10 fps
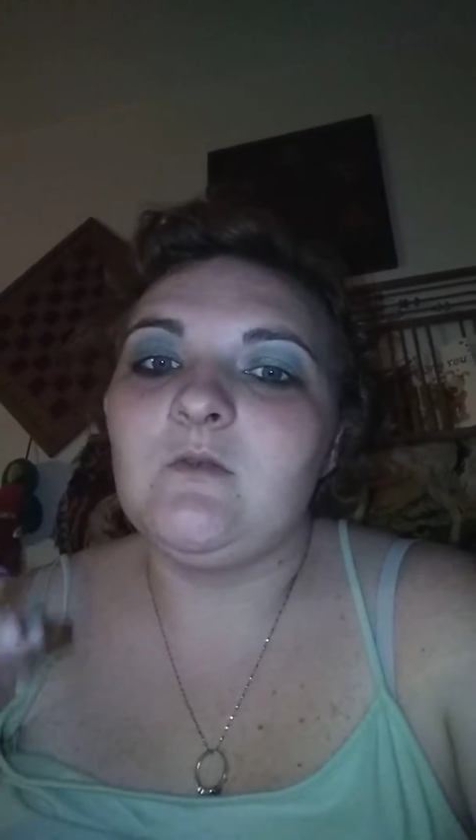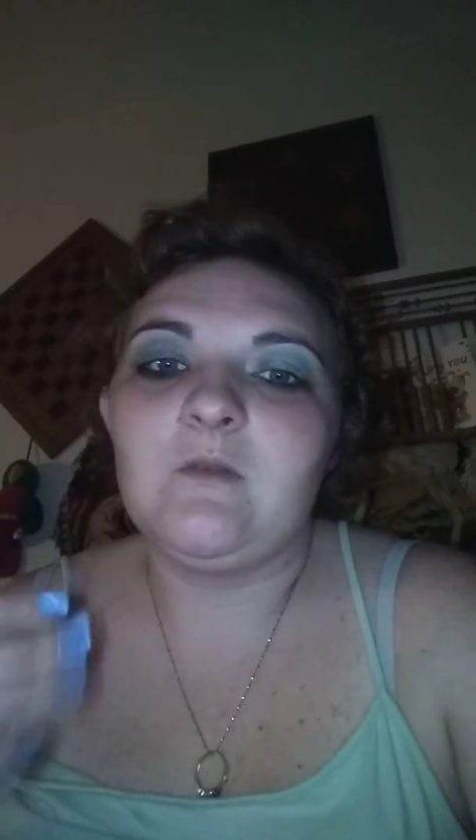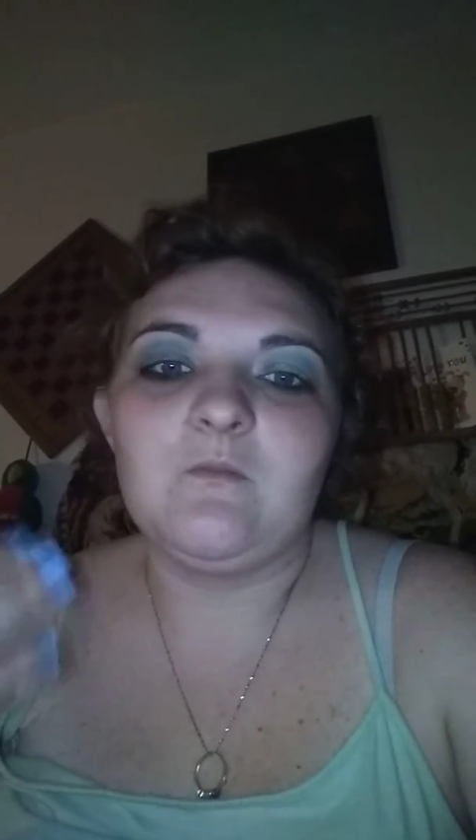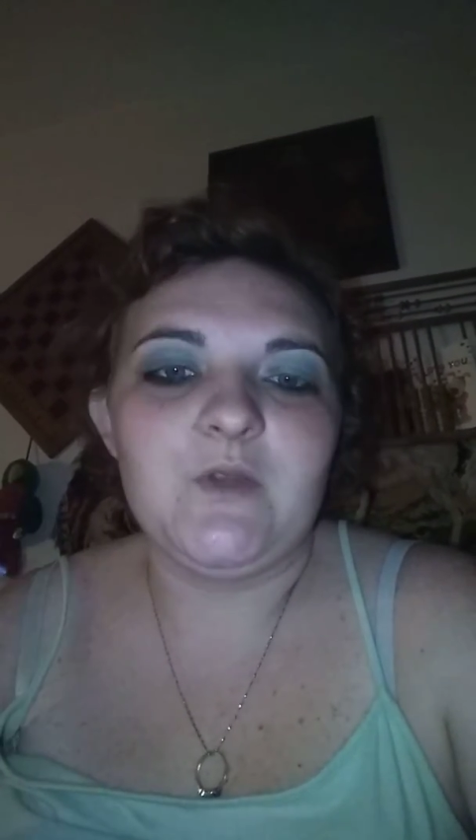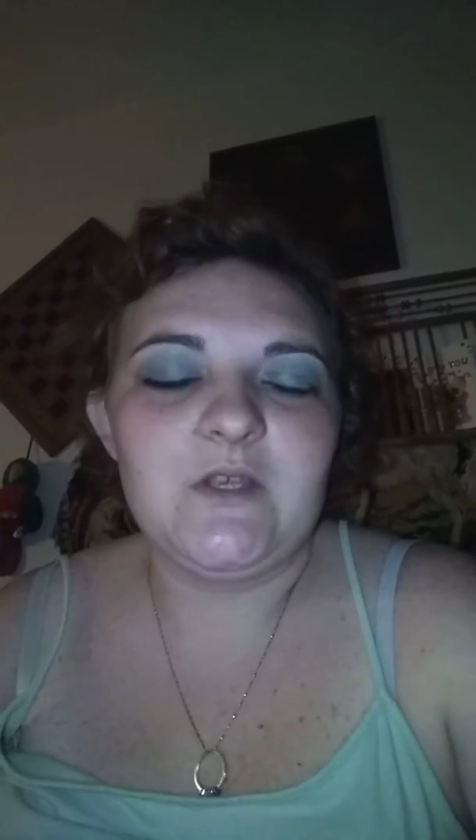
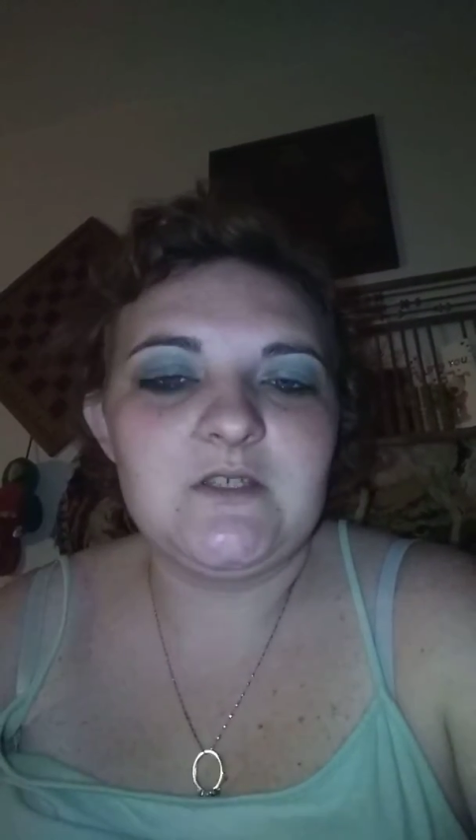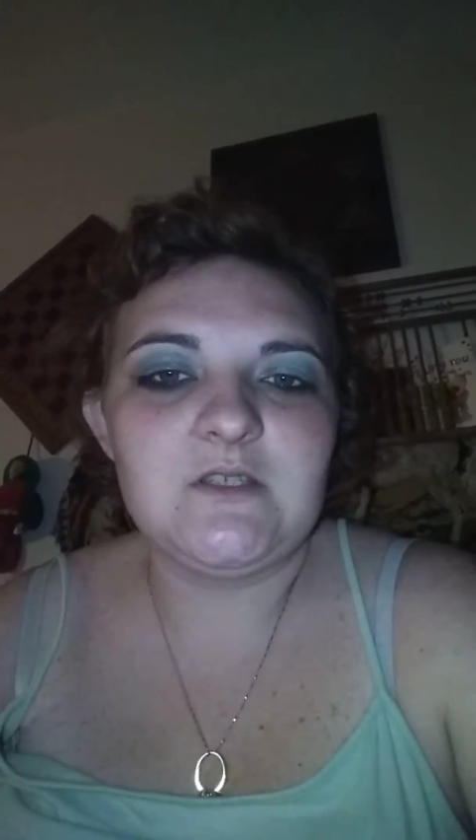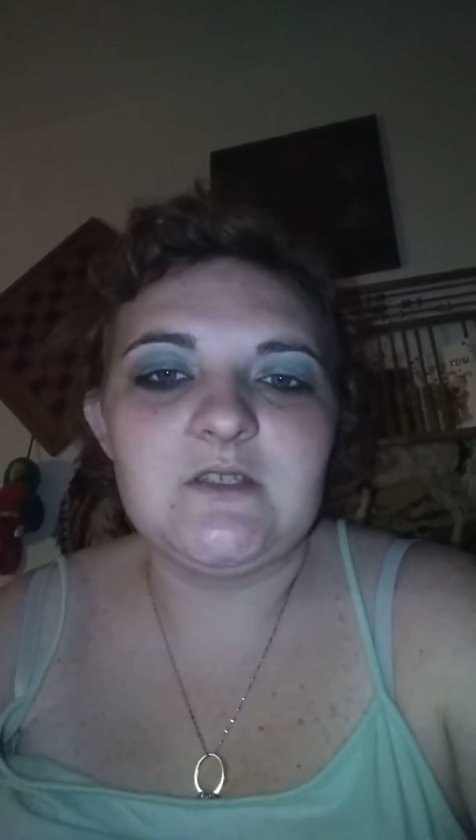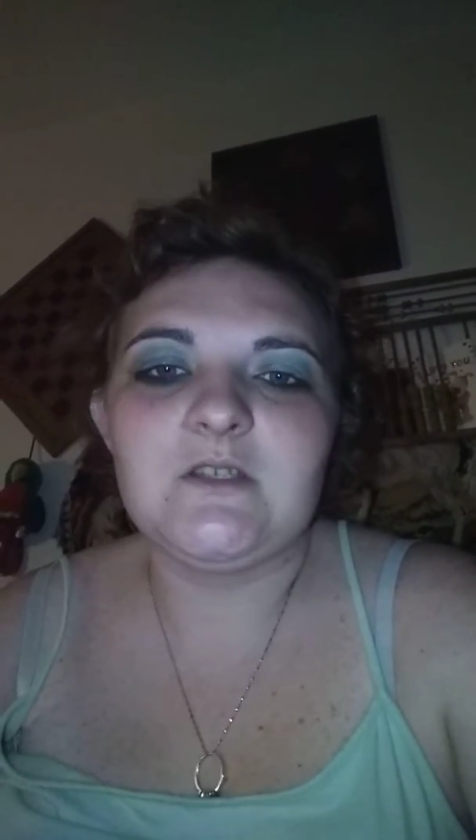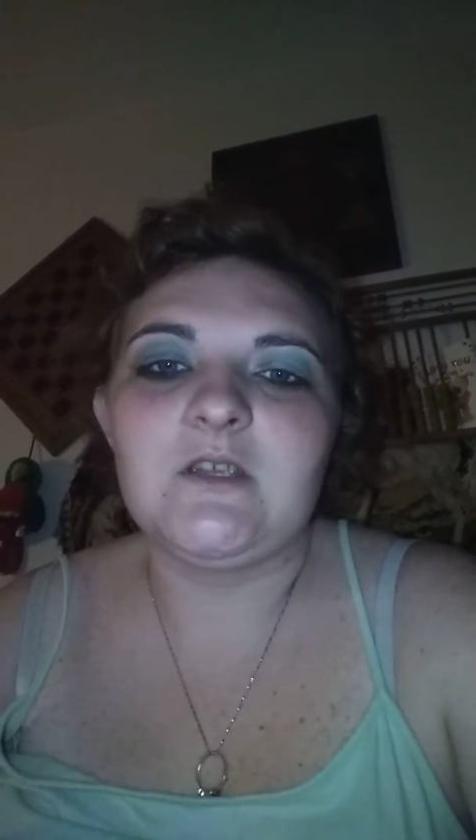and
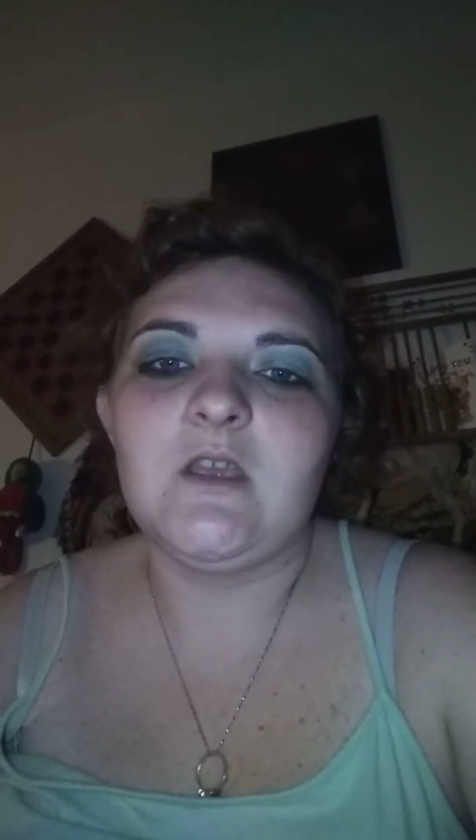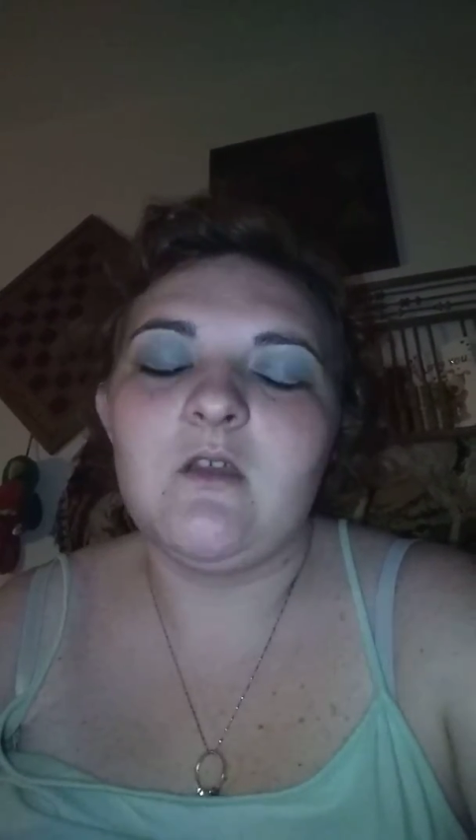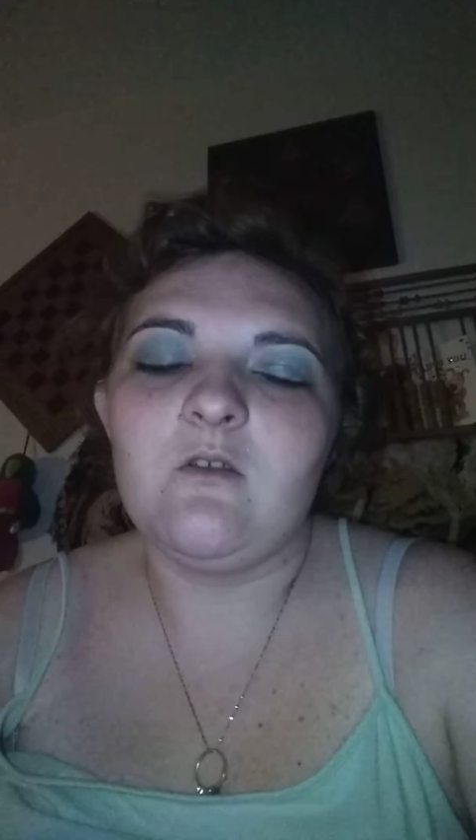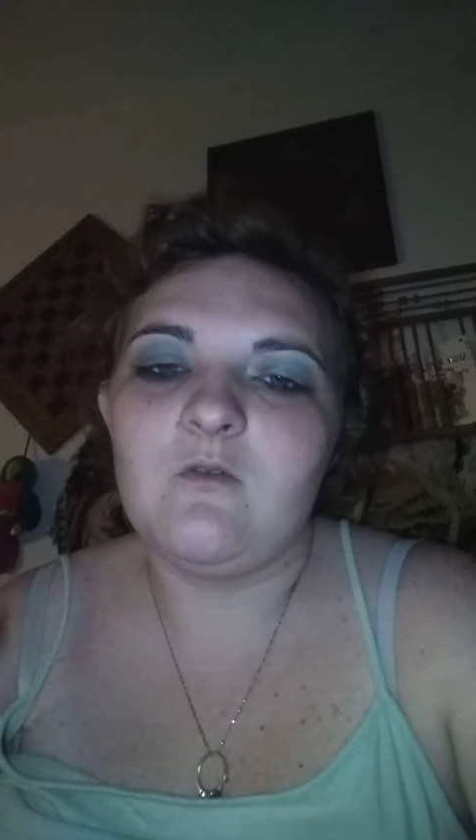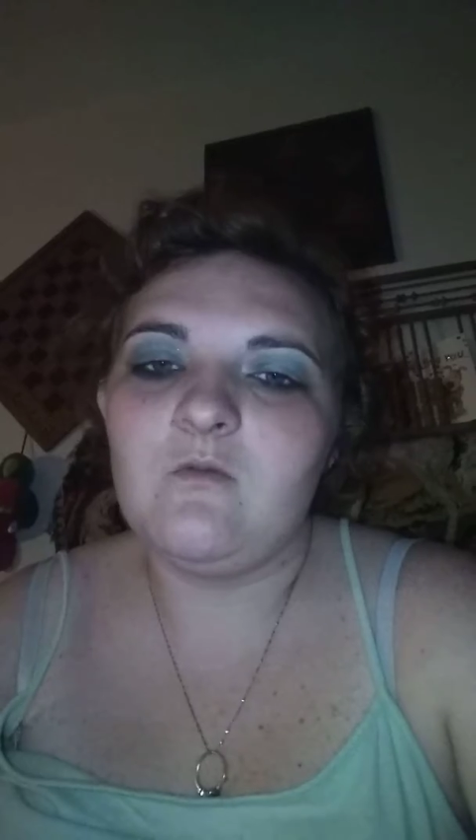places to
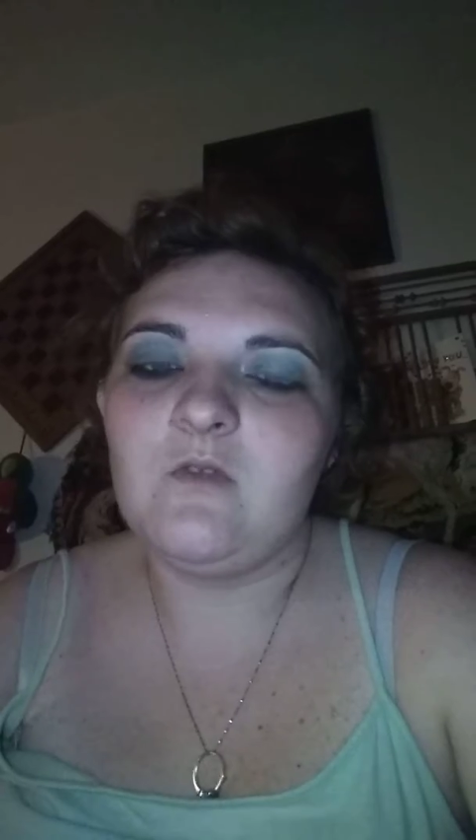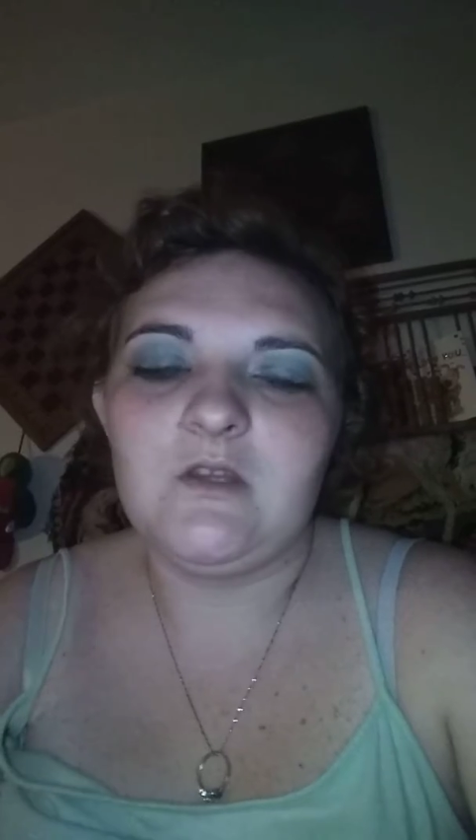go,